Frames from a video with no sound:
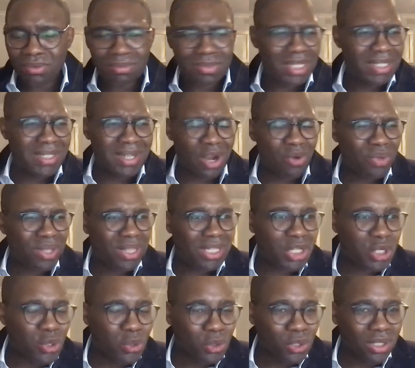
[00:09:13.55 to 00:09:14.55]
It's not really
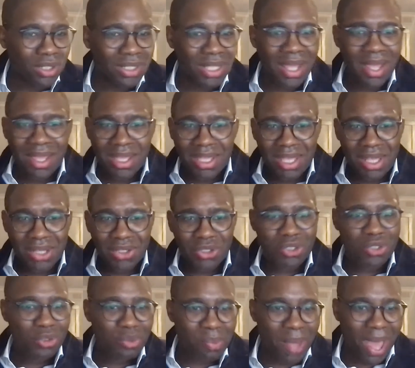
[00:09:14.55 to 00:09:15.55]
cool. You should
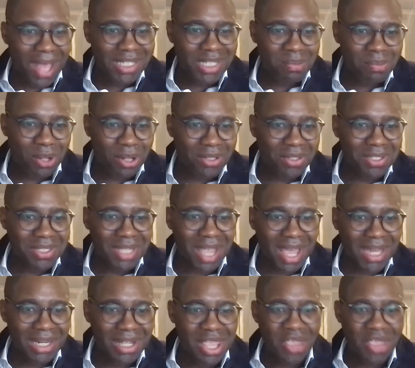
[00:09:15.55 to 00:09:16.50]
do basketball instead.